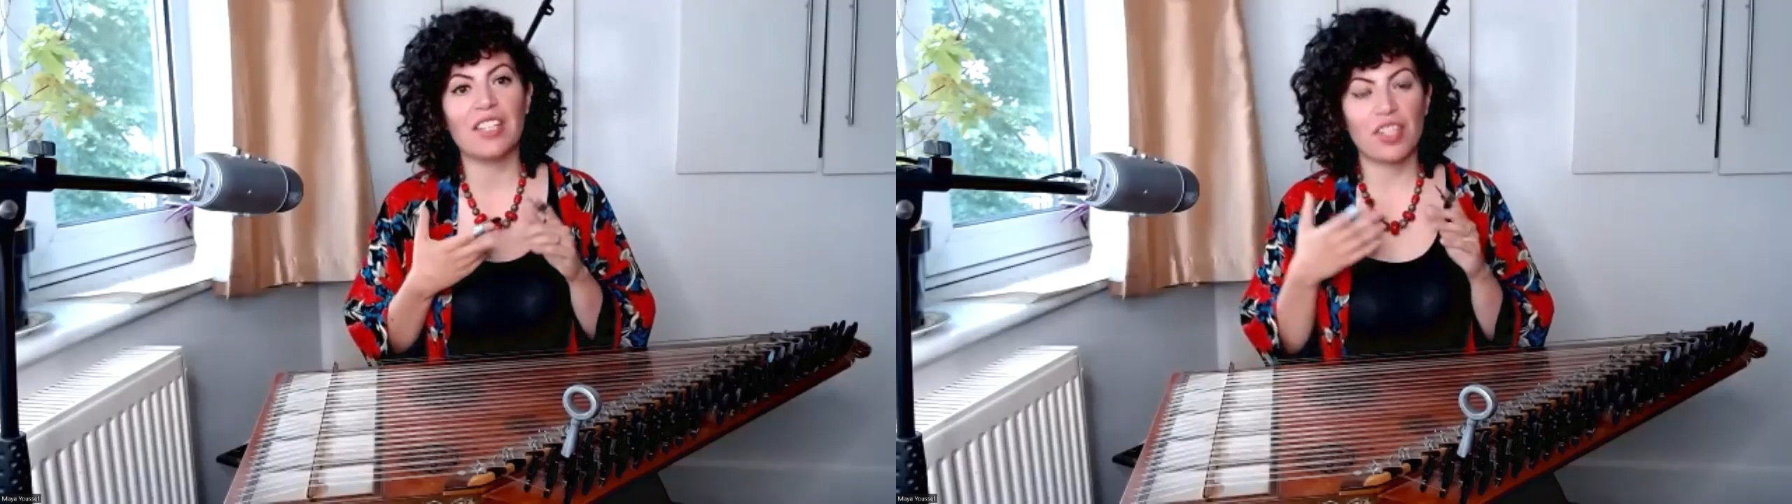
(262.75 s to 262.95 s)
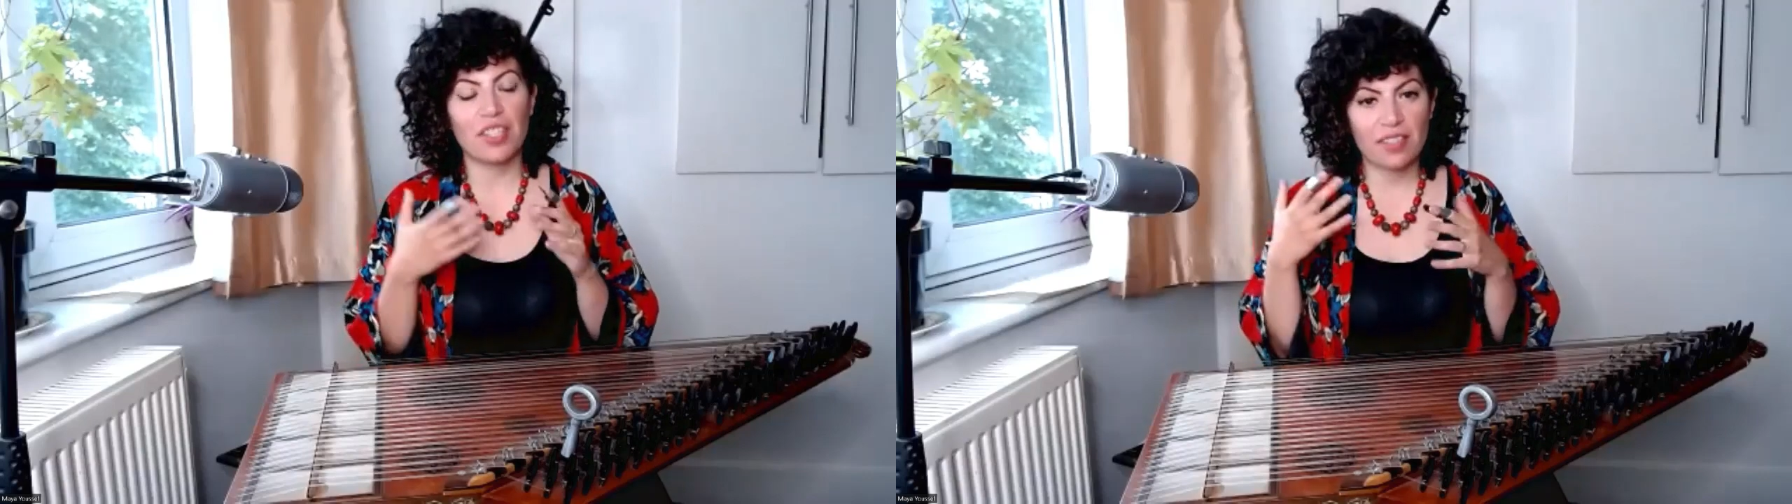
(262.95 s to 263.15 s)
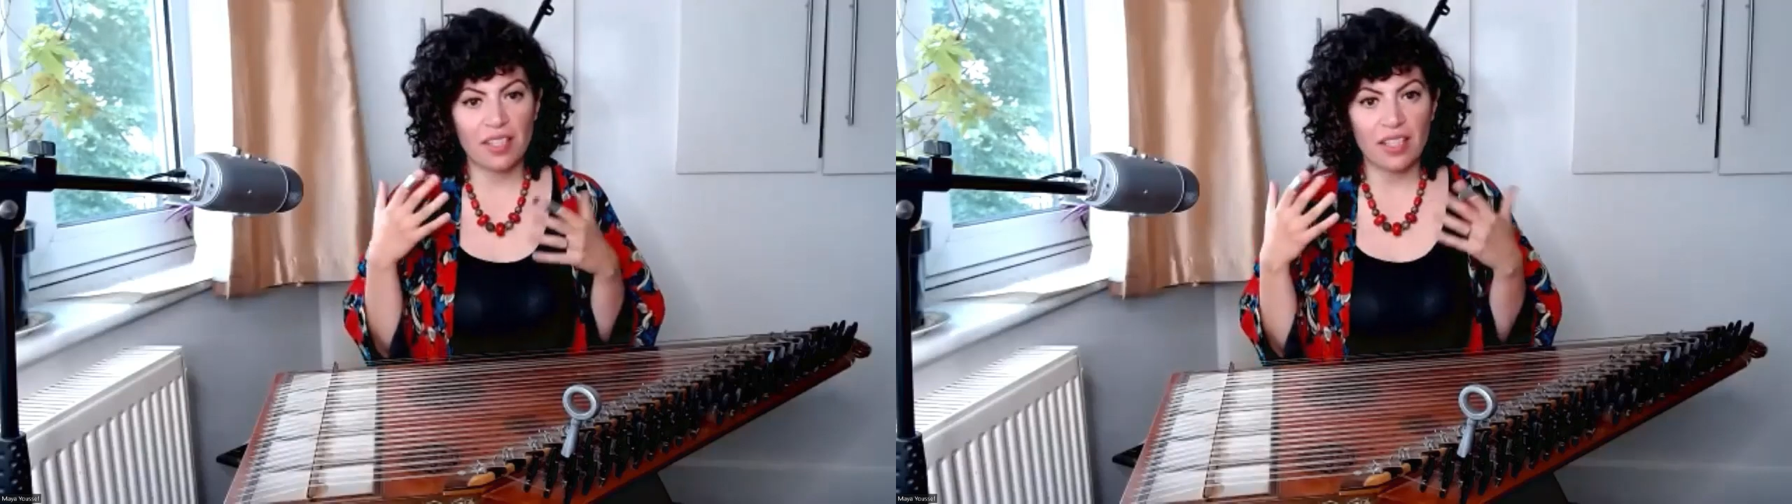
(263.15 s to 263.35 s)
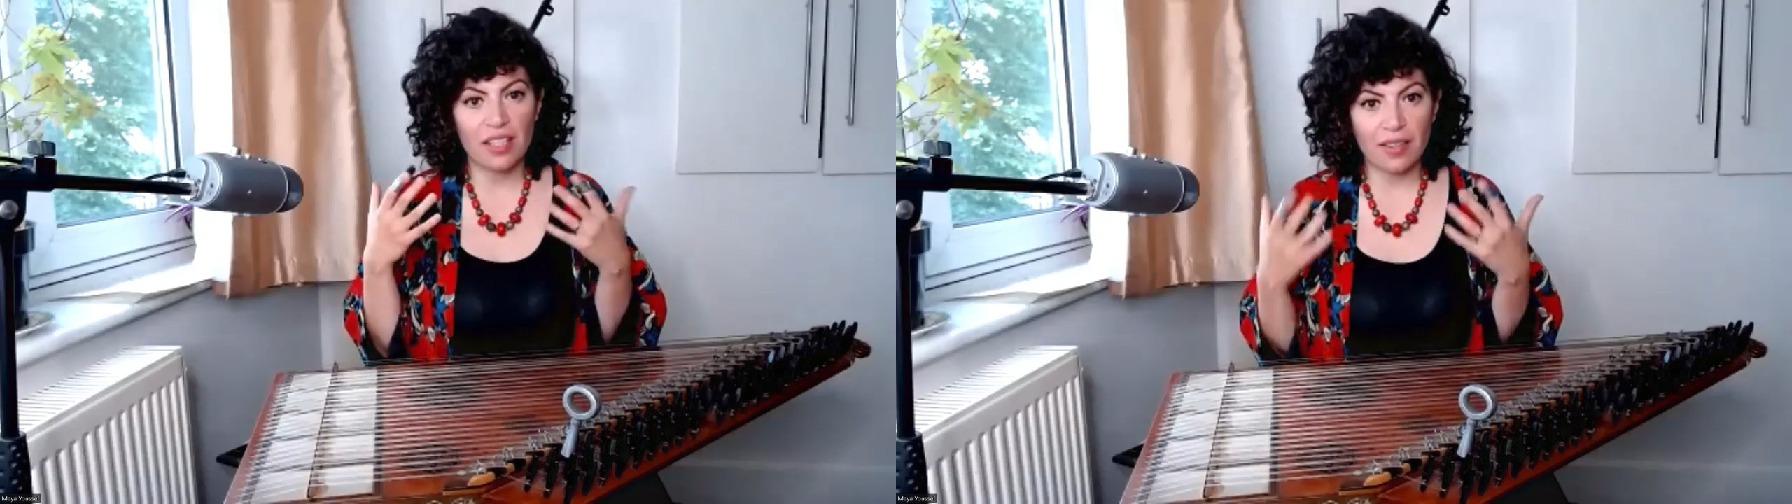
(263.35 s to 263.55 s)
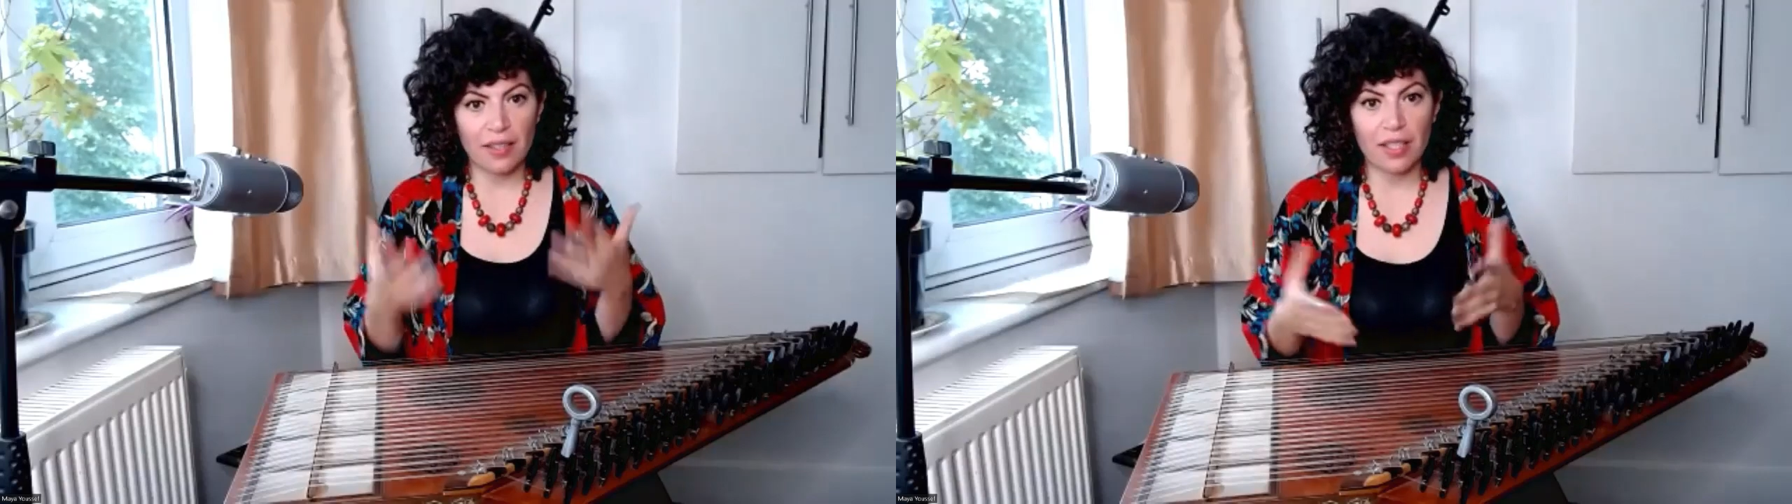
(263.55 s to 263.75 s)
Just,
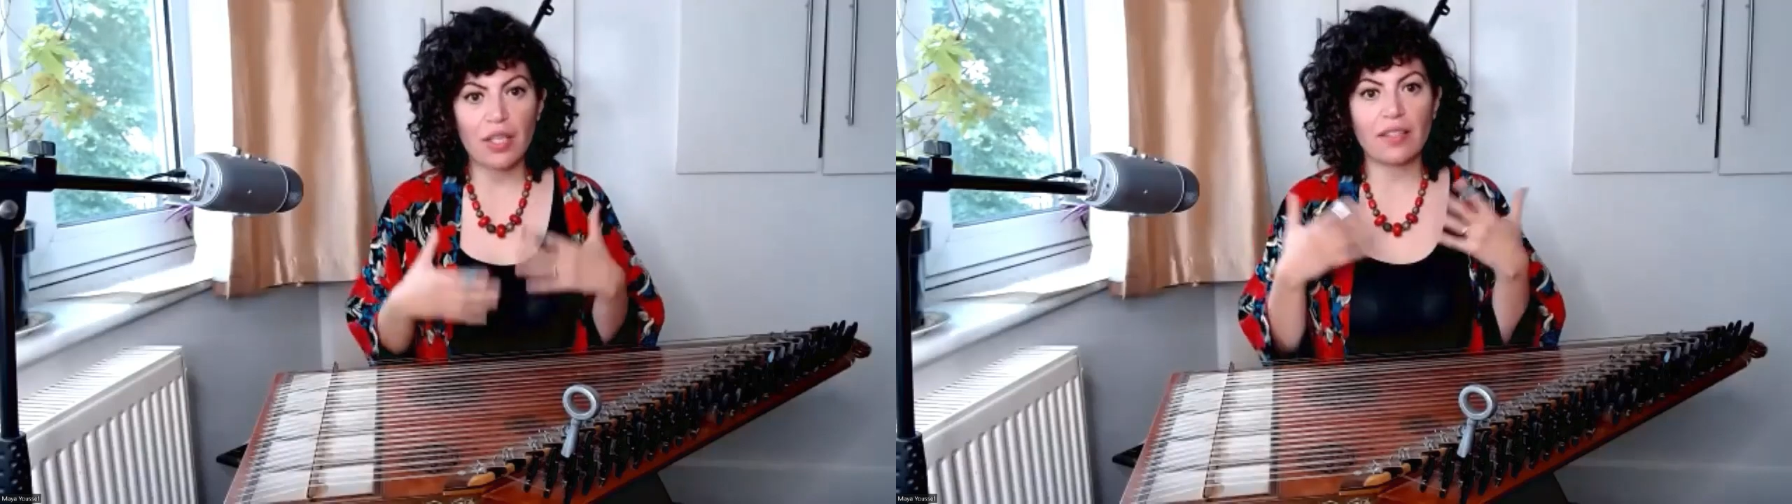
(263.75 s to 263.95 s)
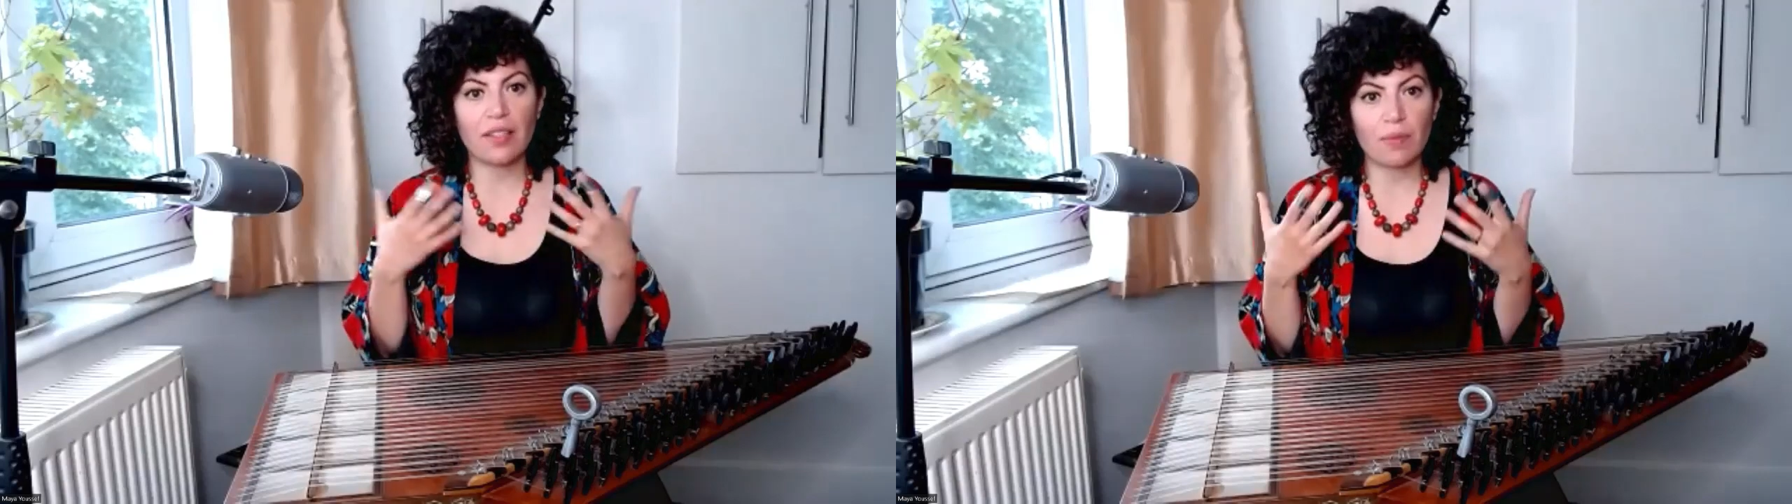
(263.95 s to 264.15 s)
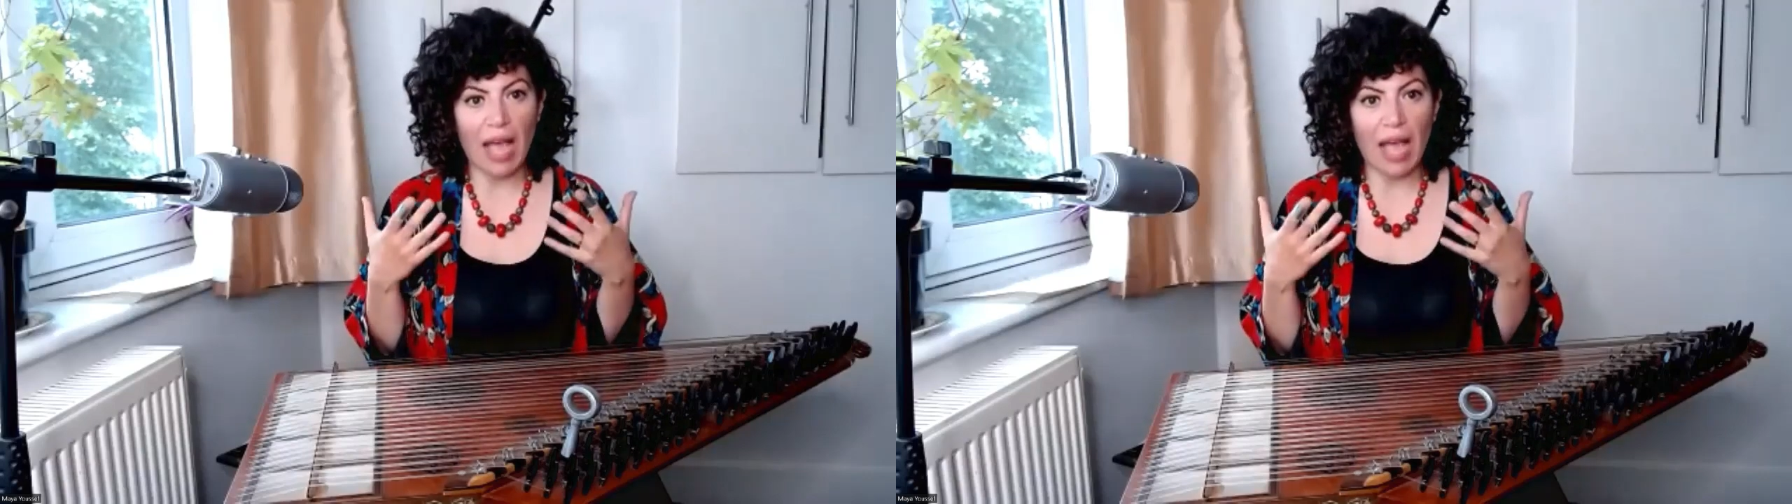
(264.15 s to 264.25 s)
you need to